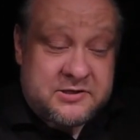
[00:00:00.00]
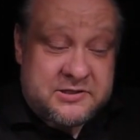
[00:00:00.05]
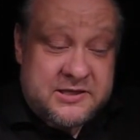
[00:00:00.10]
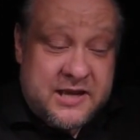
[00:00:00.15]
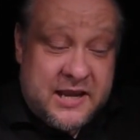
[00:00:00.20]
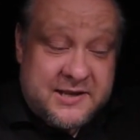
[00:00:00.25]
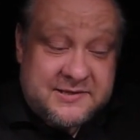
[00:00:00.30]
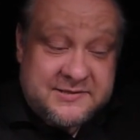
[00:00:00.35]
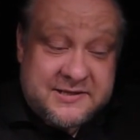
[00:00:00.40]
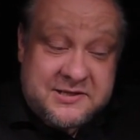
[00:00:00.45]

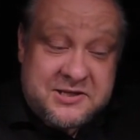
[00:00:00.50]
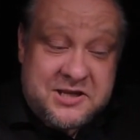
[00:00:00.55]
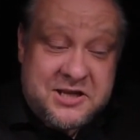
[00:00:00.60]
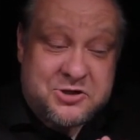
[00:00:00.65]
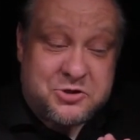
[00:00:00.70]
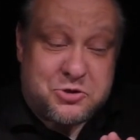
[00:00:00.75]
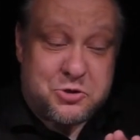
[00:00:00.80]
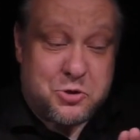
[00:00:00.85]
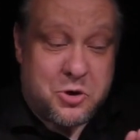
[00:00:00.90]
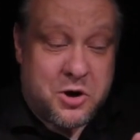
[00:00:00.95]
takes a
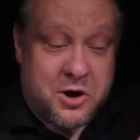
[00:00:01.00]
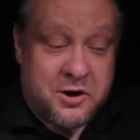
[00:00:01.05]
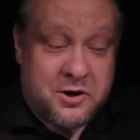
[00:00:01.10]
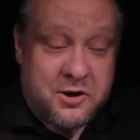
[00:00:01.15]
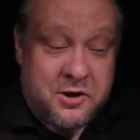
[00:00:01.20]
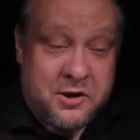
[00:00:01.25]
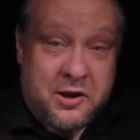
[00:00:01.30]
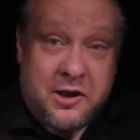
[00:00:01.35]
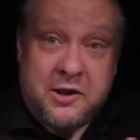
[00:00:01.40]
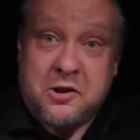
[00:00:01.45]
detour,
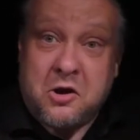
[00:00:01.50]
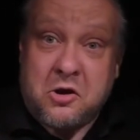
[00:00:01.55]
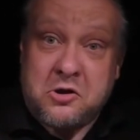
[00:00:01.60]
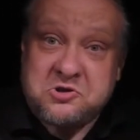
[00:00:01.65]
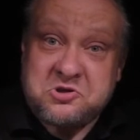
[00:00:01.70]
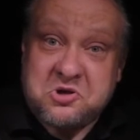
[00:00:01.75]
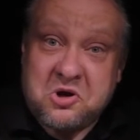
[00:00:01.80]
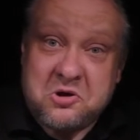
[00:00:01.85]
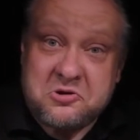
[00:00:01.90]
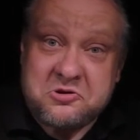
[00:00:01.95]
an
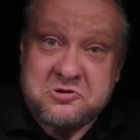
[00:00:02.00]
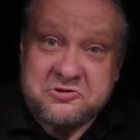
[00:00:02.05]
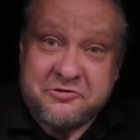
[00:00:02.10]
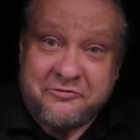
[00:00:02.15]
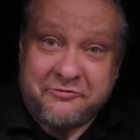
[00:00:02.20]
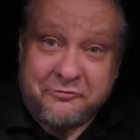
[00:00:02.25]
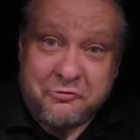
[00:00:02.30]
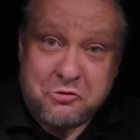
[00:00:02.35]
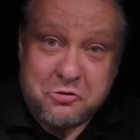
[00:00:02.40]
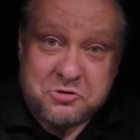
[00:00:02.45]

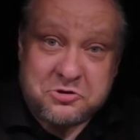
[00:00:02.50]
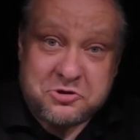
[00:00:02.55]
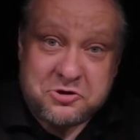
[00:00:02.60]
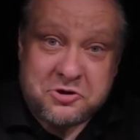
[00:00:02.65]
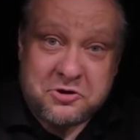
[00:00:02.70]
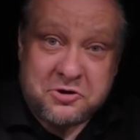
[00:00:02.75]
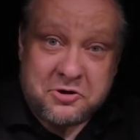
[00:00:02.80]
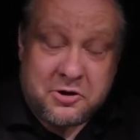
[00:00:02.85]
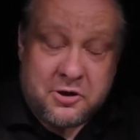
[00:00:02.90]
alternative route,